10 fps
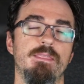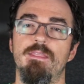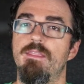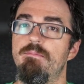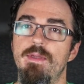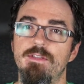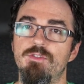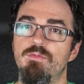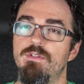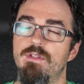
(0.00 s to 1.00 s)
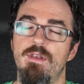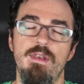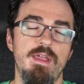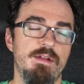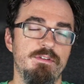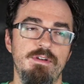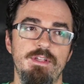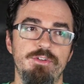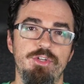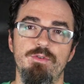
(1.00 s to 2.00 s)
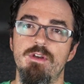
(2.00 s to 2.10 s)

the bass was never an issue.